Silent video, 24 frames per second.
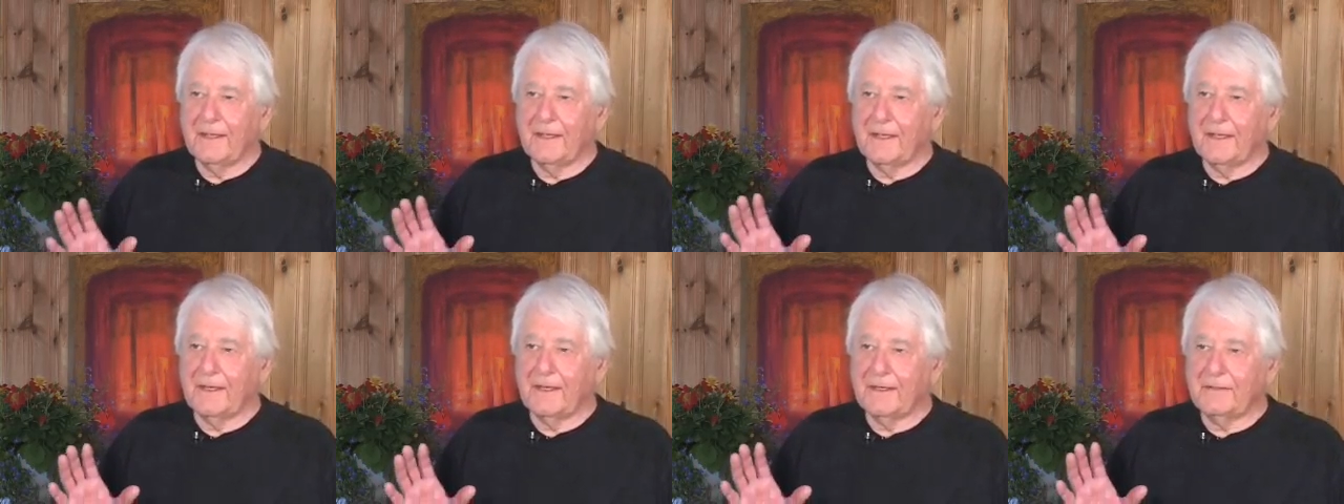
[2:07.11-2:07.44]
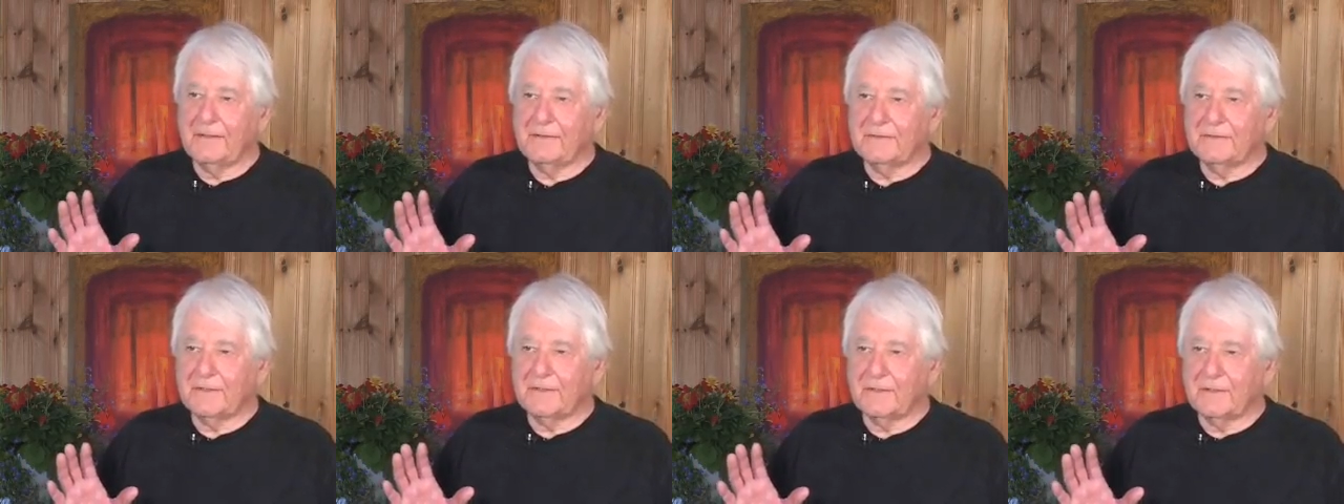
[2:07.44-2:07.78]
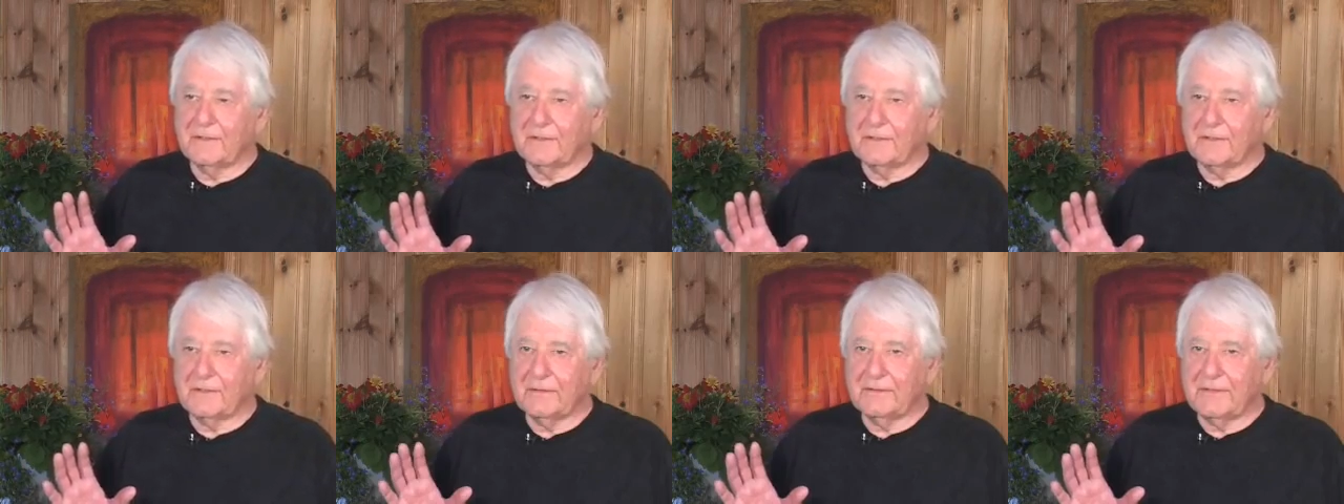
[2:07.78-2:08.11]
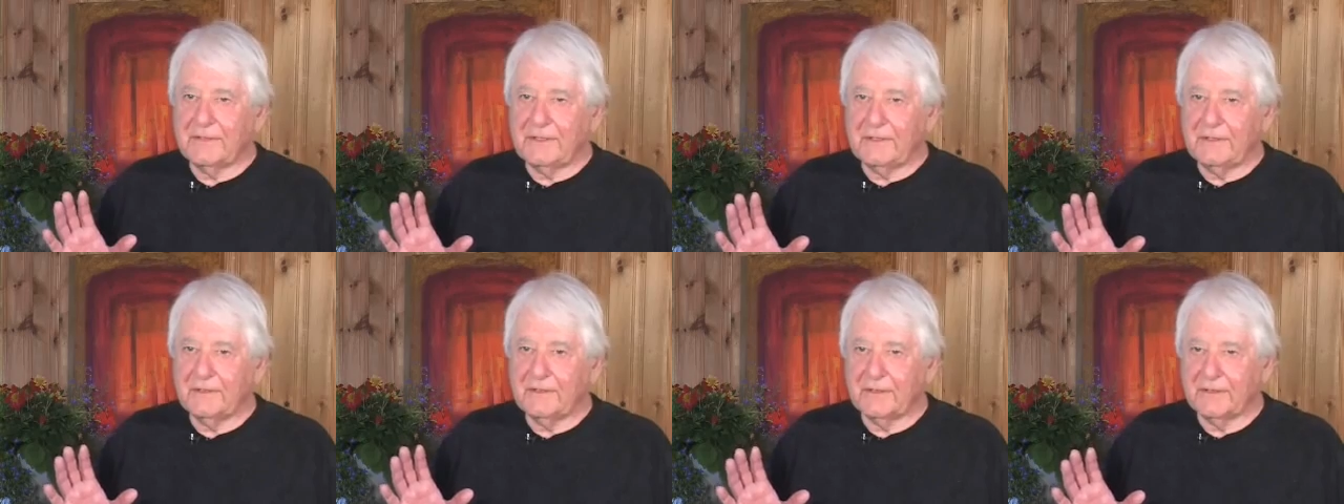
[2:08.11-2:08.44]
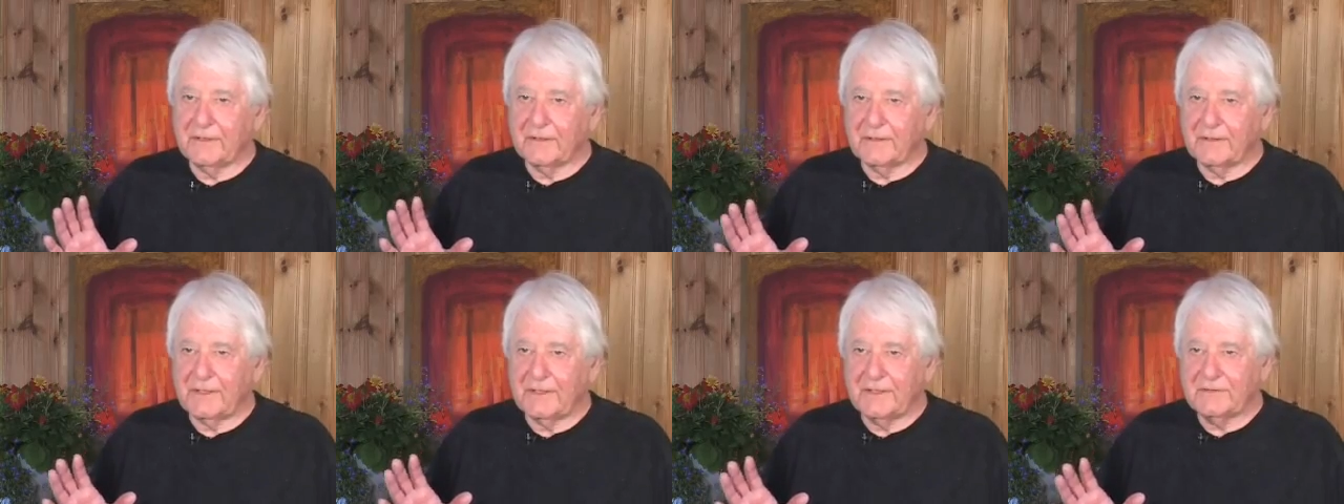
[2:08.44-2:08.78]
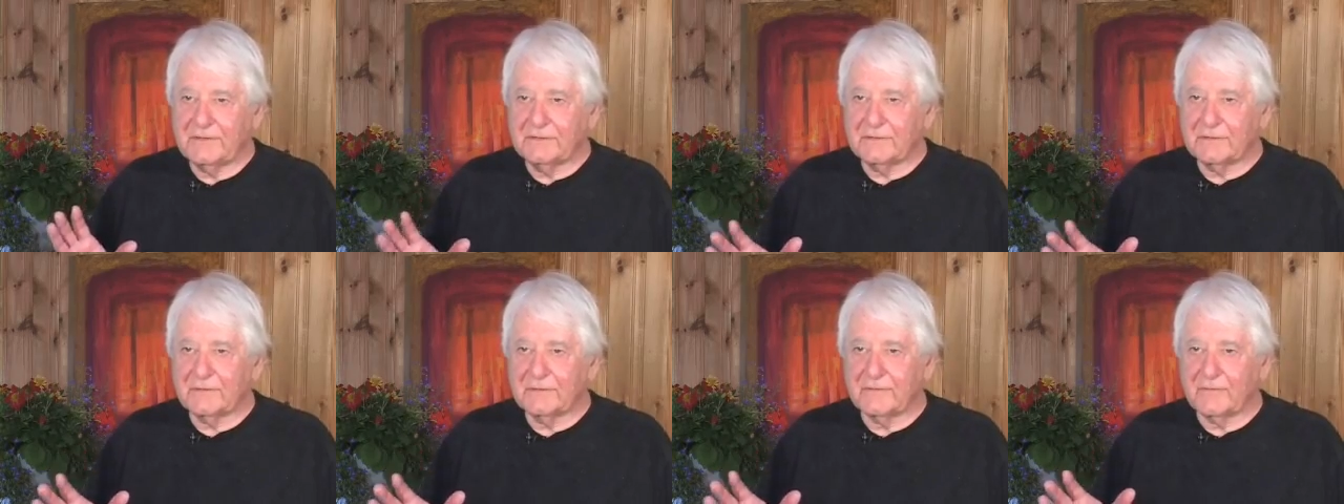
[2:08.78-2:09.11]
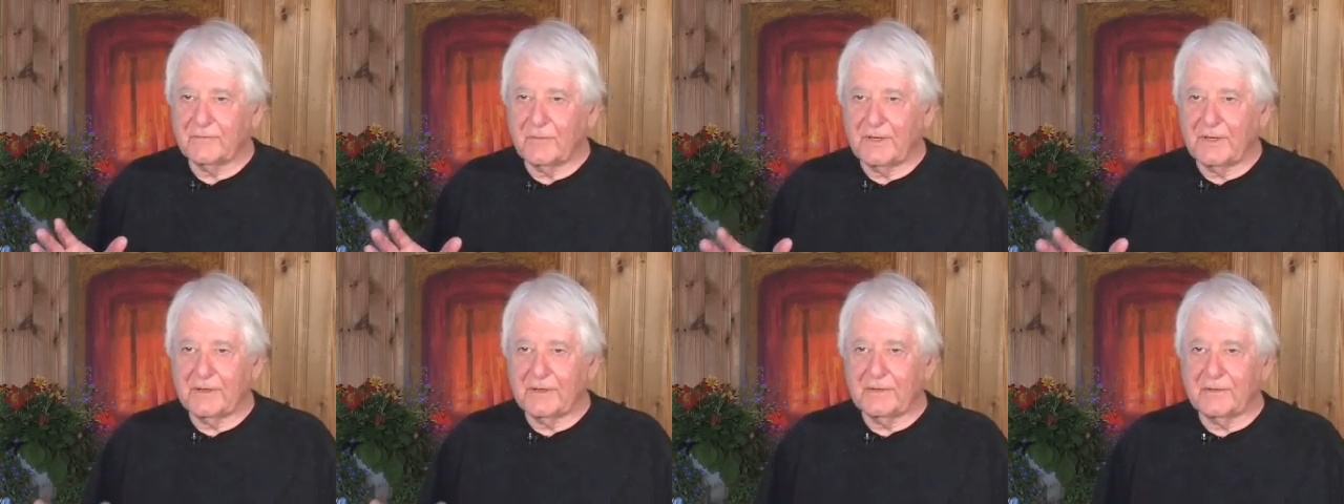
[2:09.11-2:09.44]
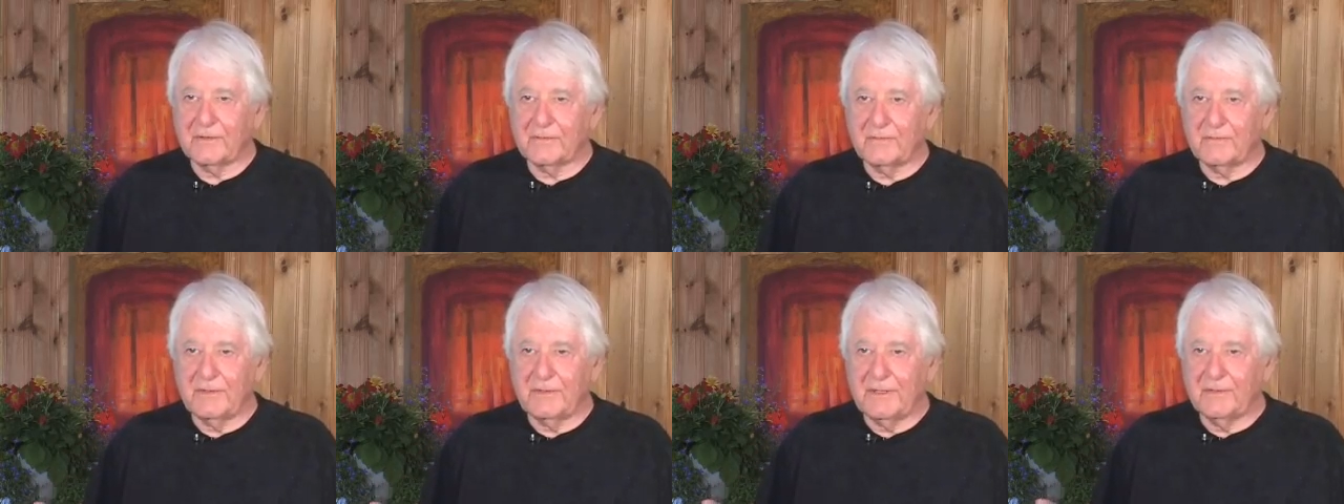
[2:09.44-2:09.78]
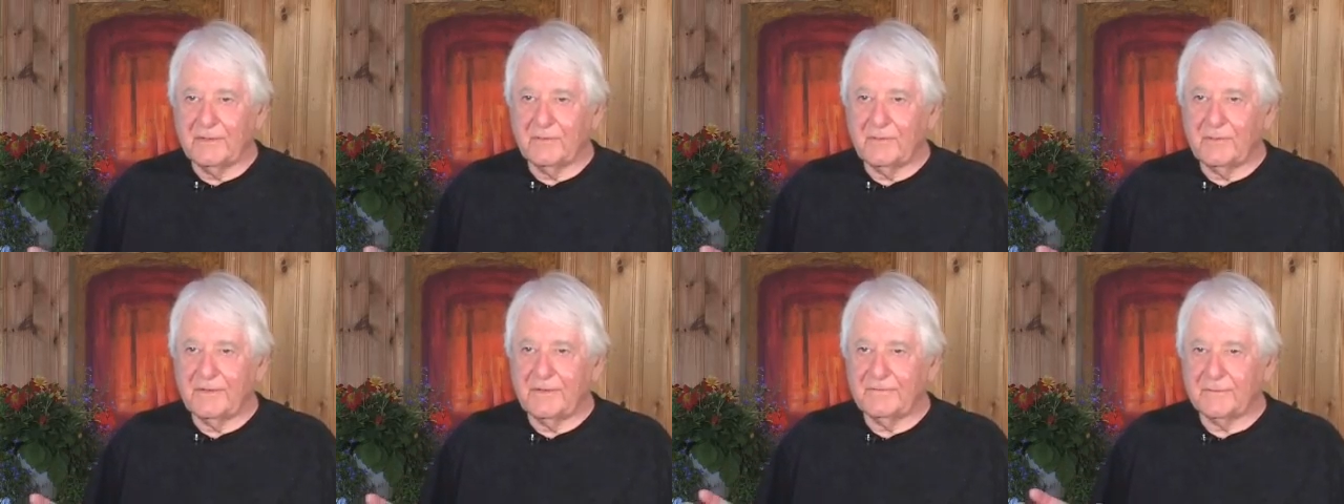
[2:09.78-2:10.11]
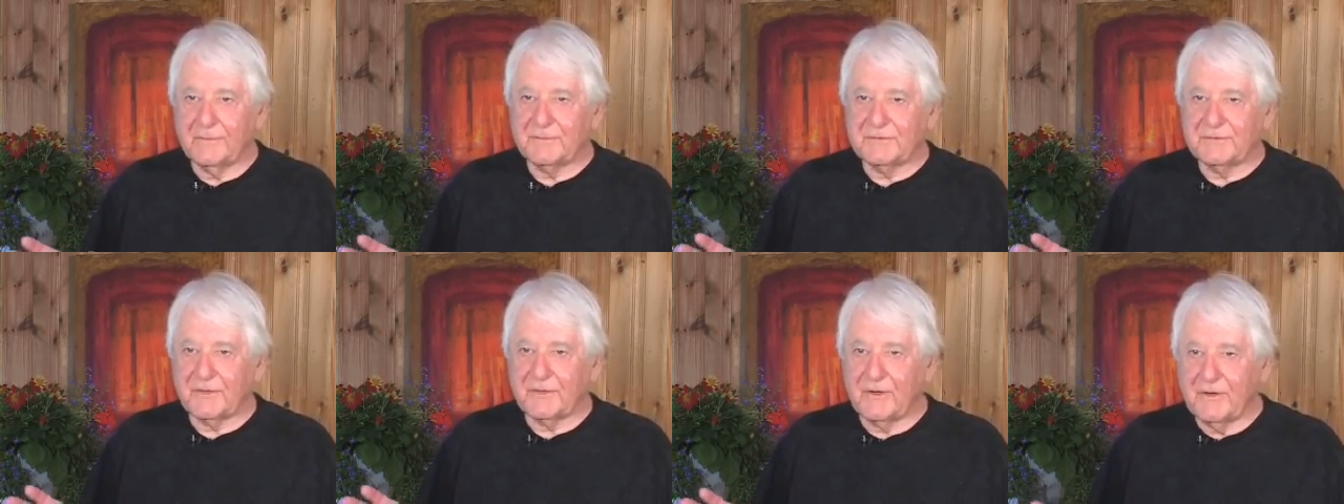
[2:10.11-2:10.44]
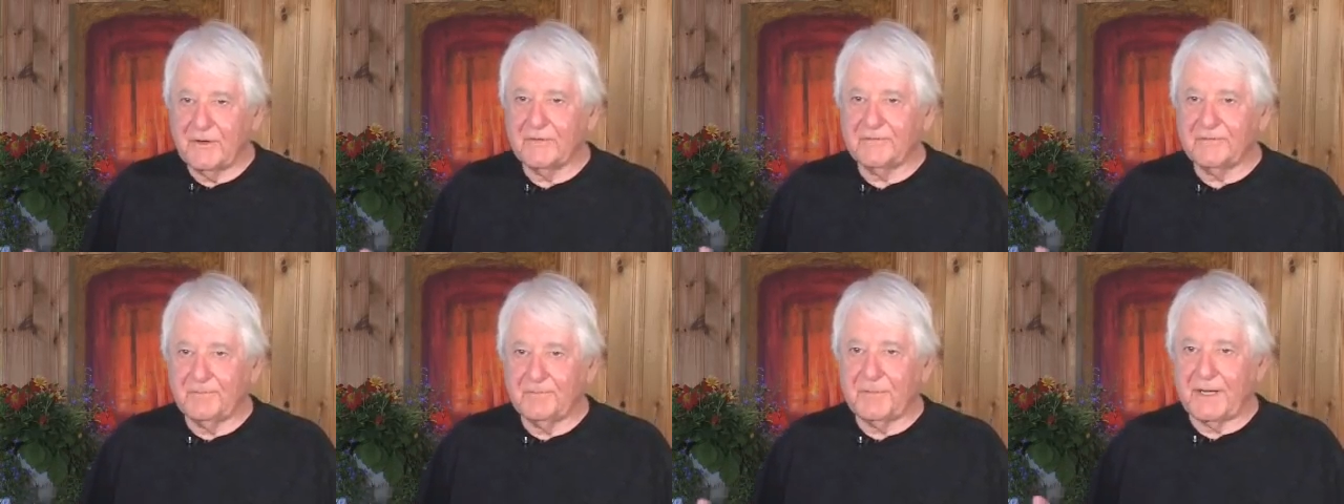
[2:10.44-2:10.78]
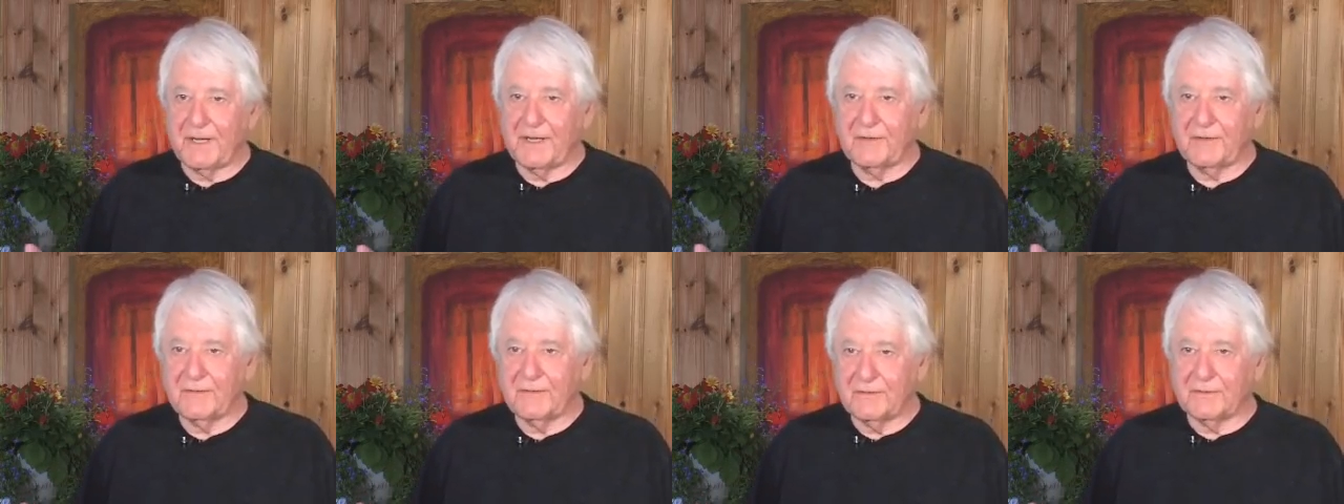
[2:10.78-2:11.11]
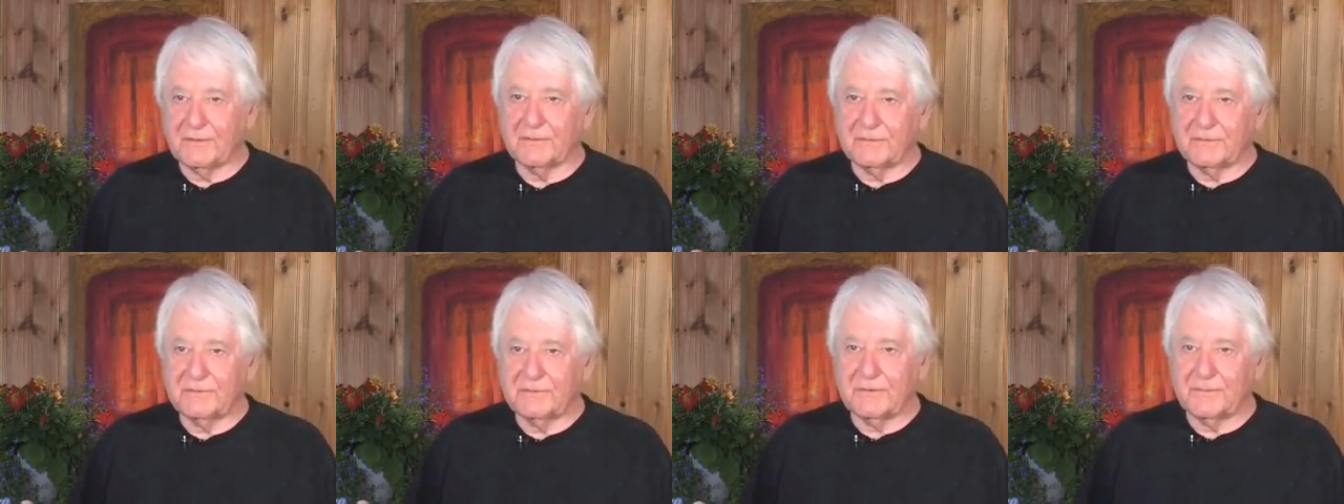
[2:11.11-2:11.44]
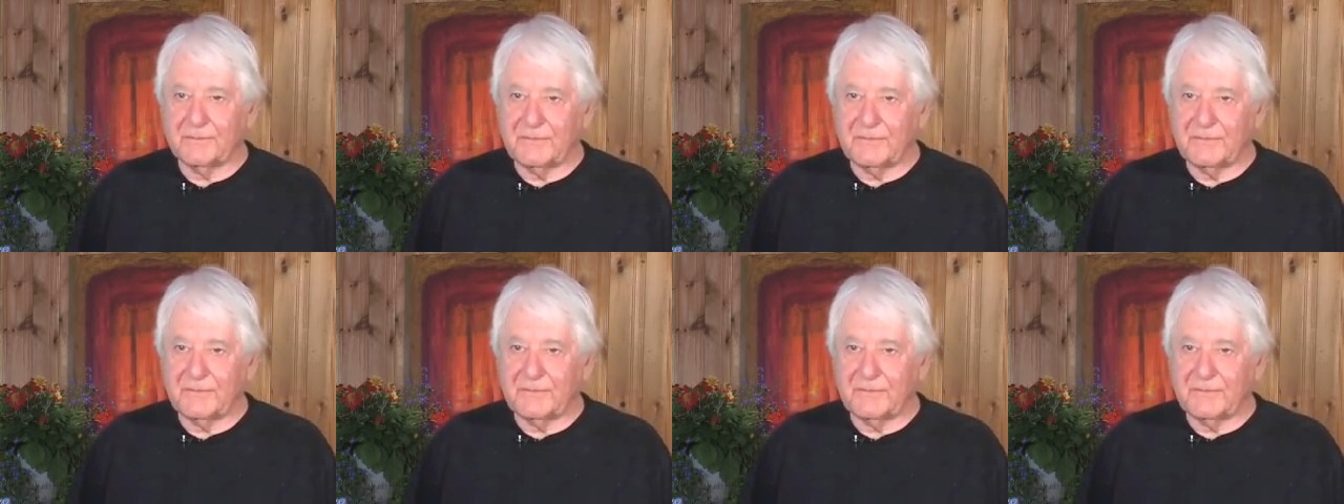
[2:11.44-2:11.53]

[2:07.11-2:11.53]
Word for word: and uh, the uh, issue of whether we've observed black holes.